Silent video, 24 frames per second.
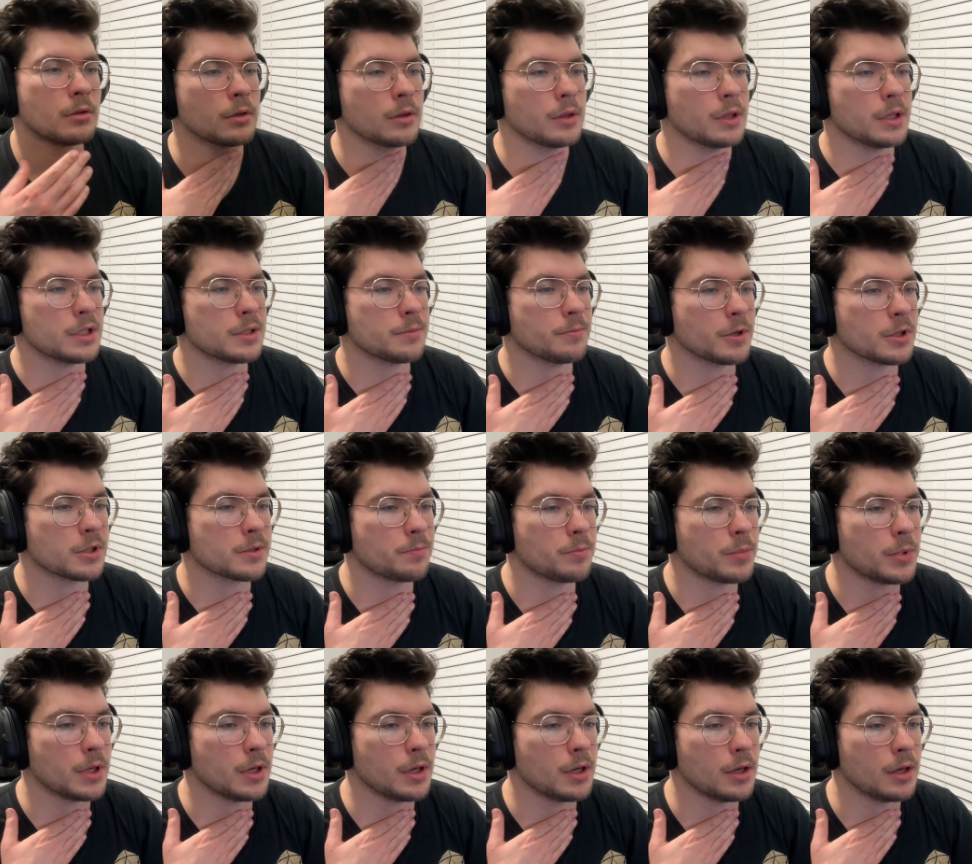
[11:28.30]
This must
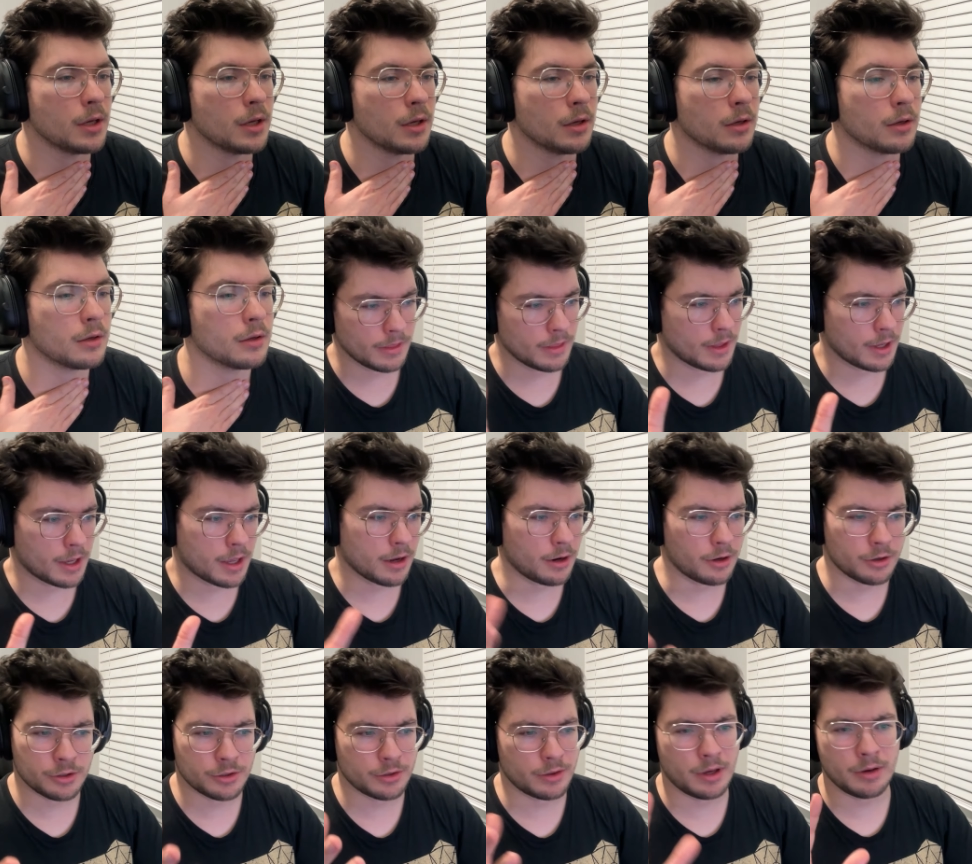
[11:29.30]
be the
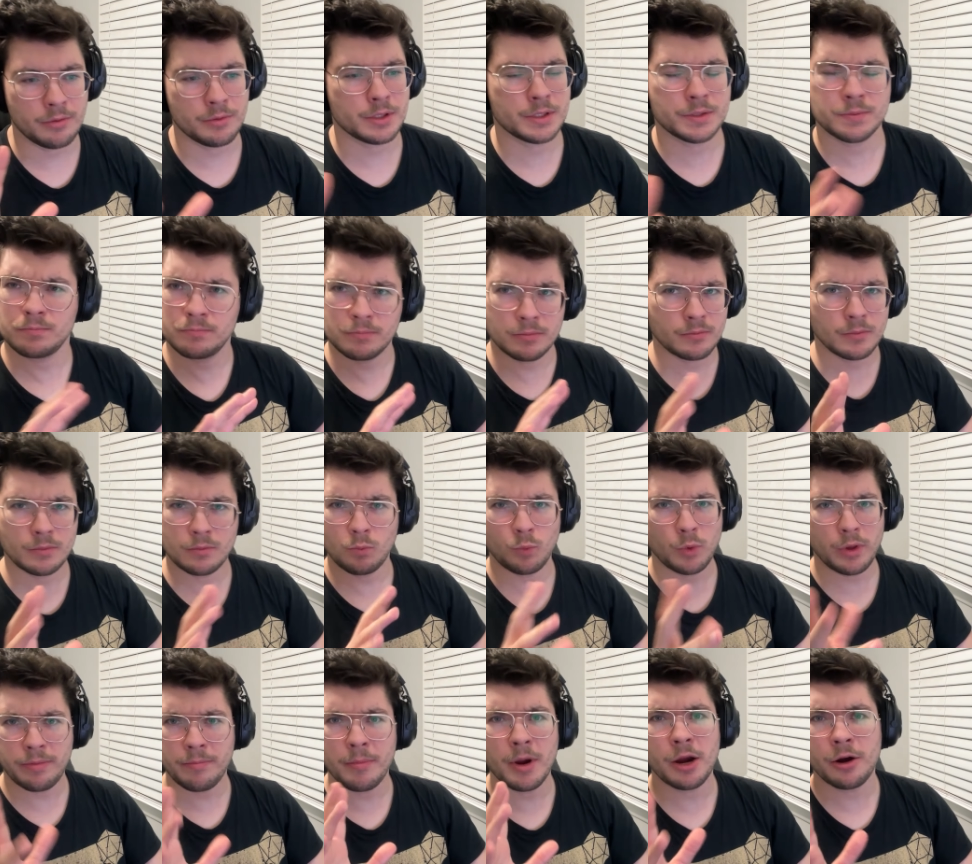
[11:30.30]
character that was
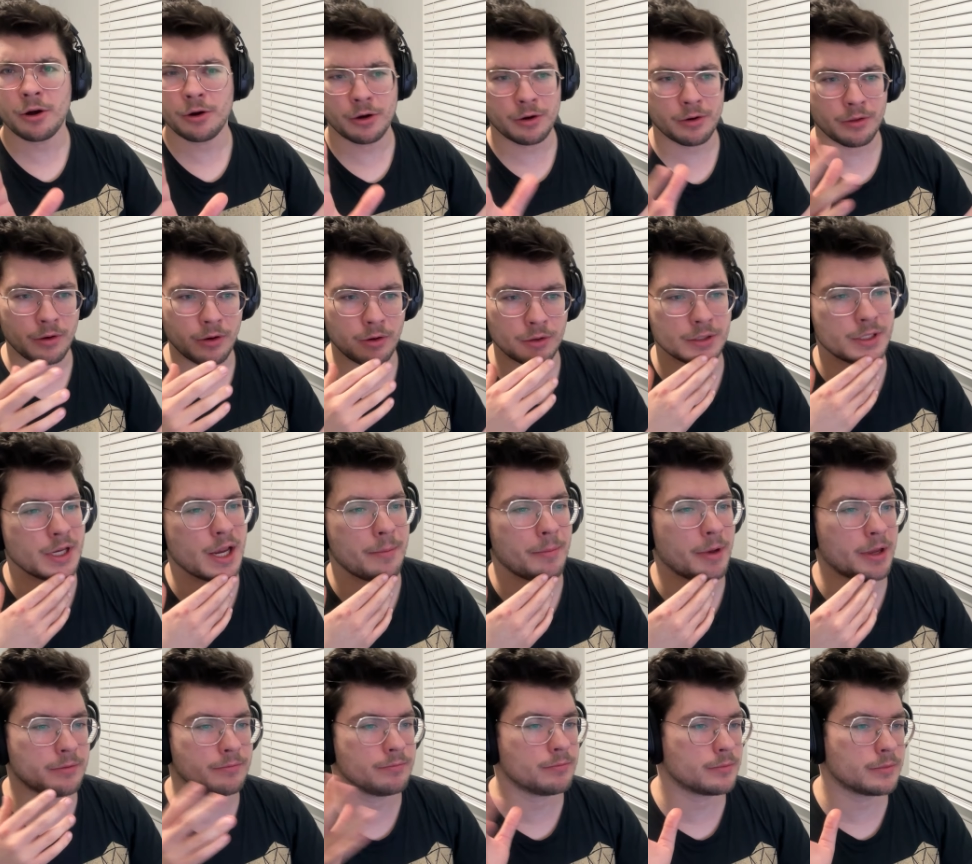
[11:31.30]
with Mariner the whole time.
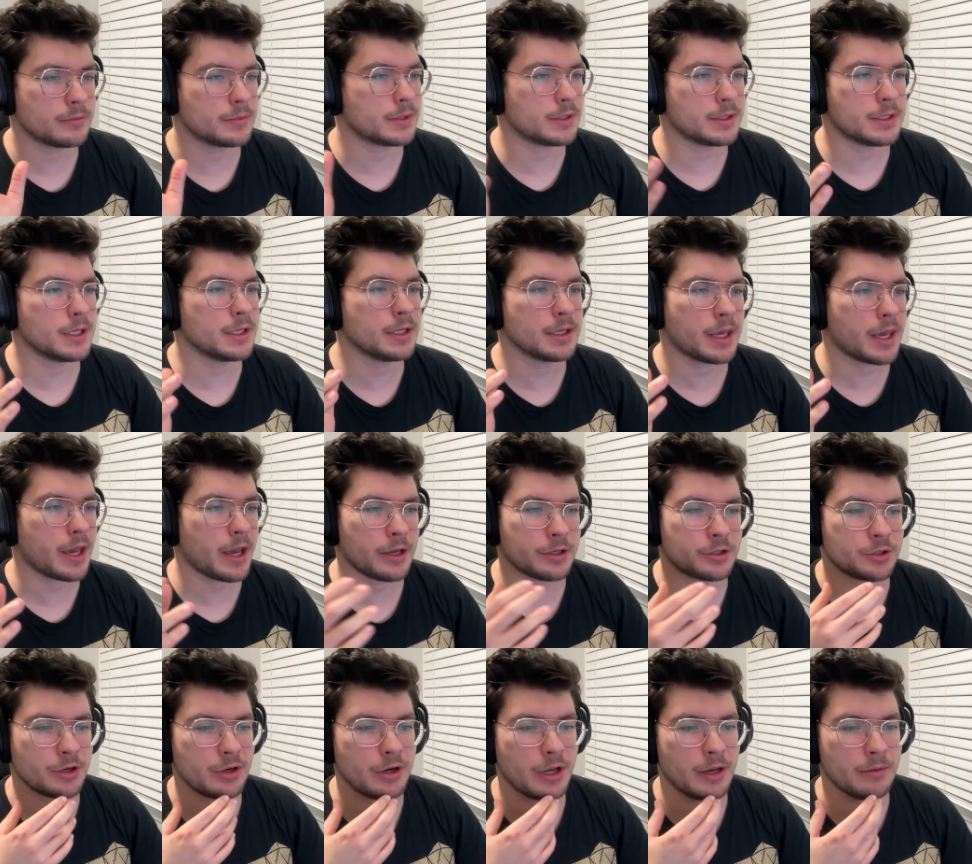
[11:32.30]
I didn't
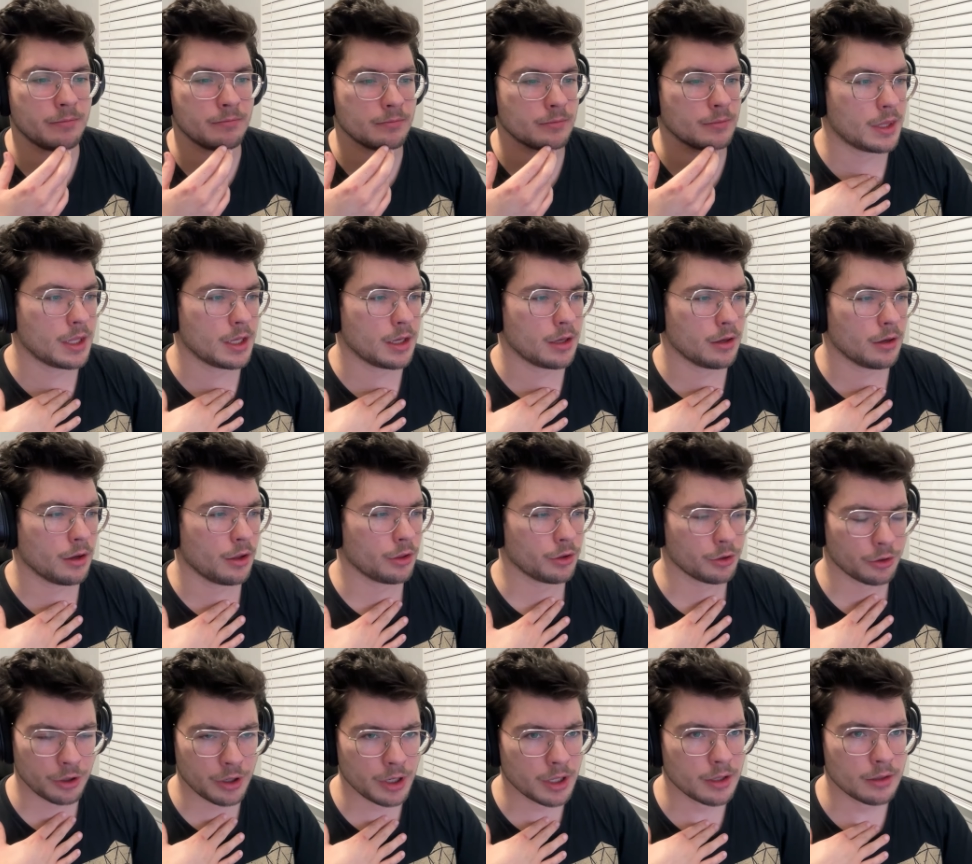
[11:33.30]
catch her name. The
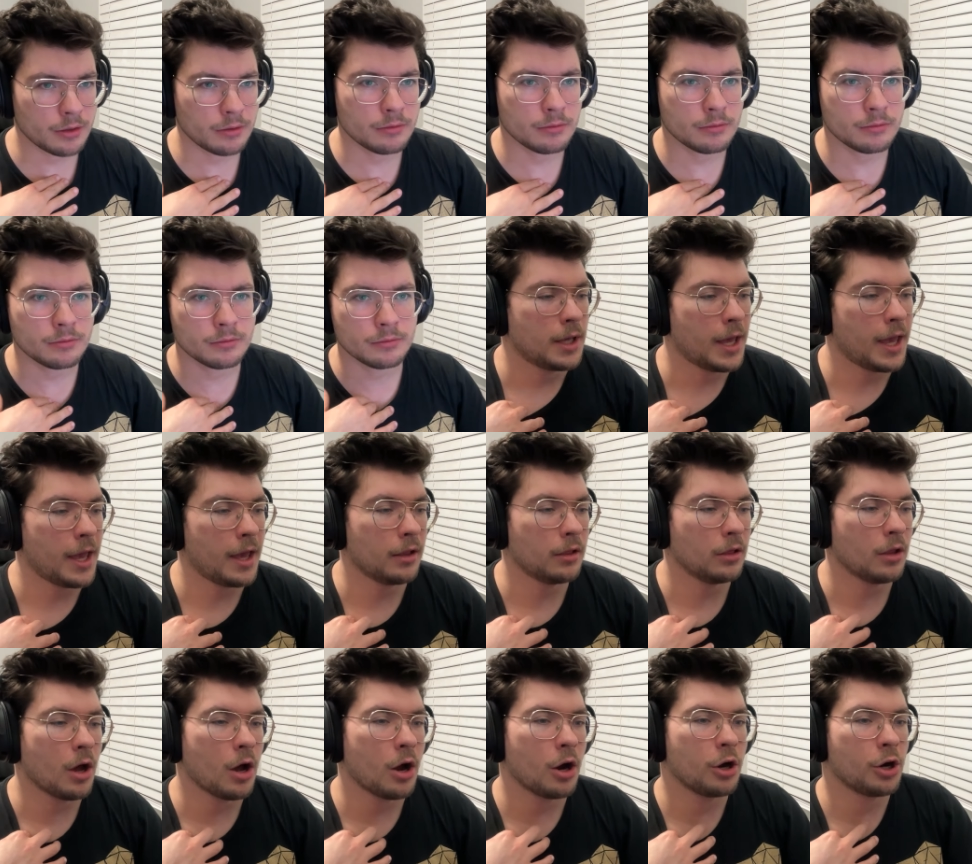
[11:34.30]
Illyrian?
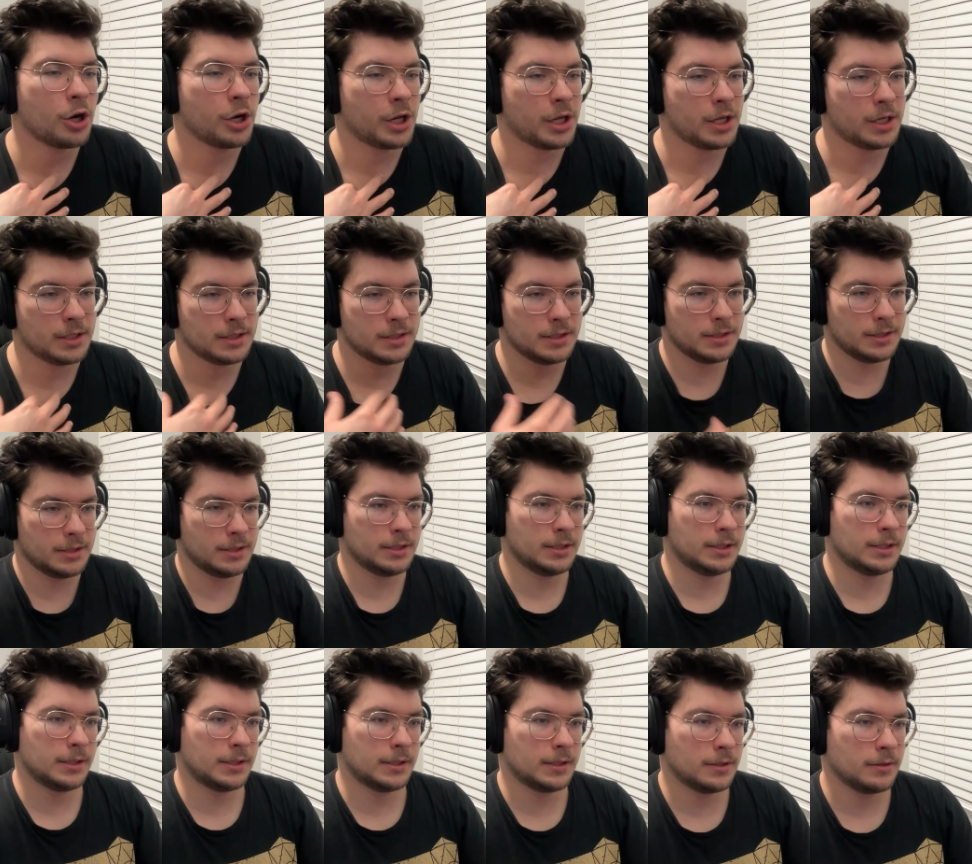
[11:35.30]

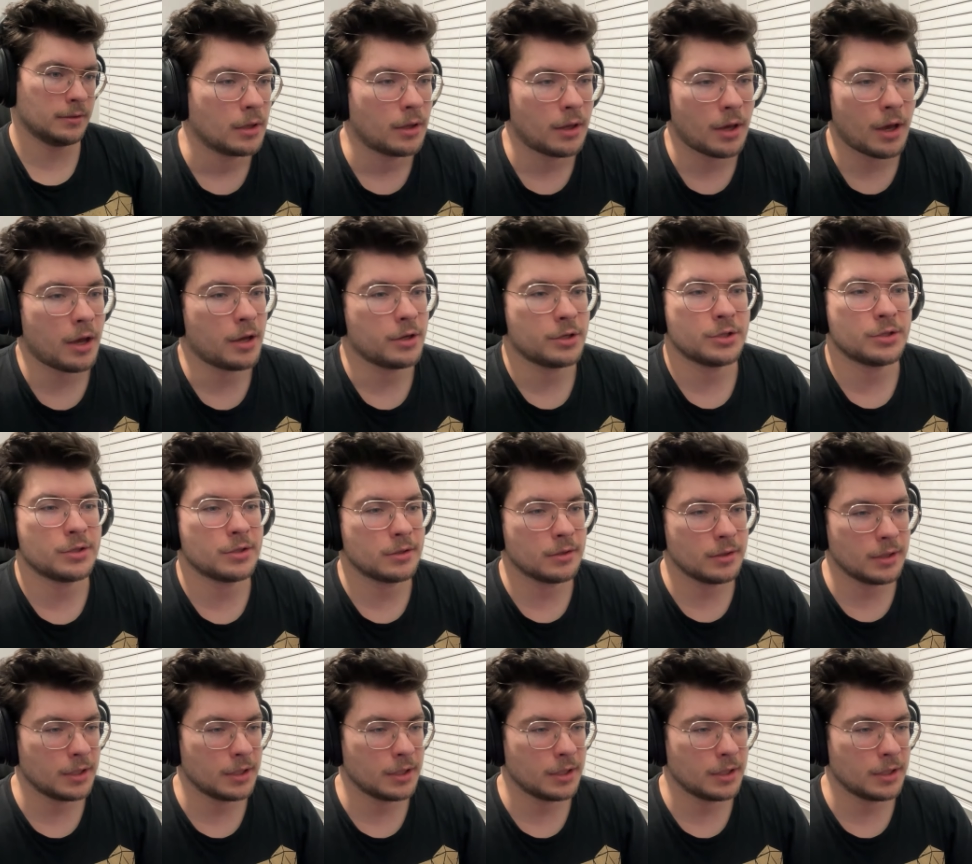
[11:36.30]
El-Aurians. Gosh.